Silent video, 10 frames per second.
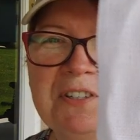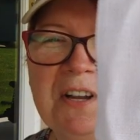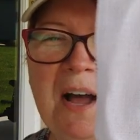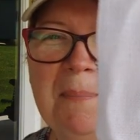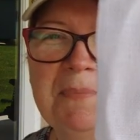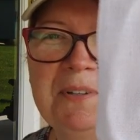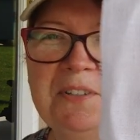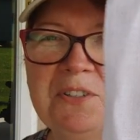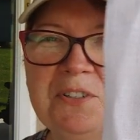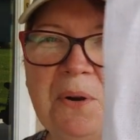stop
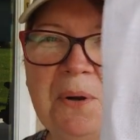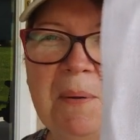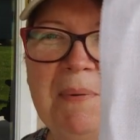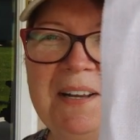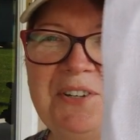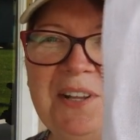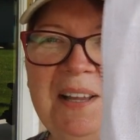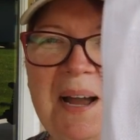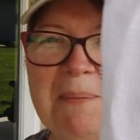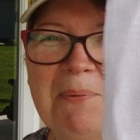to start on my
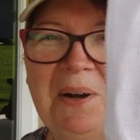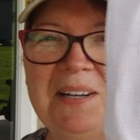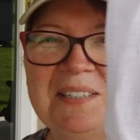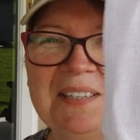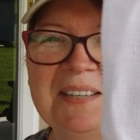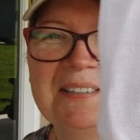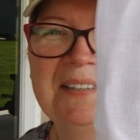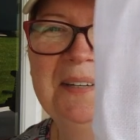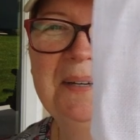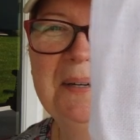July project,
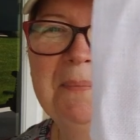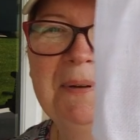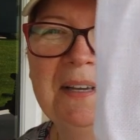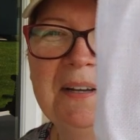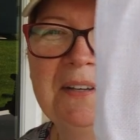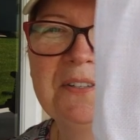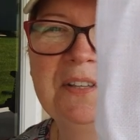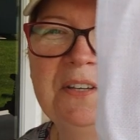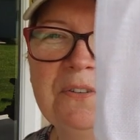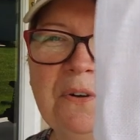because
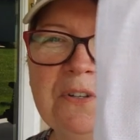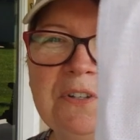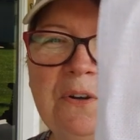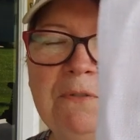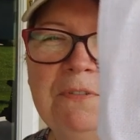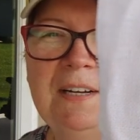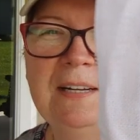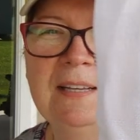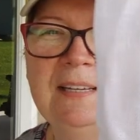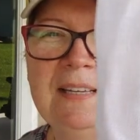these are so
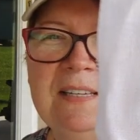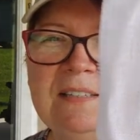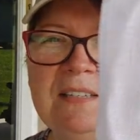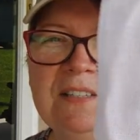fun and easy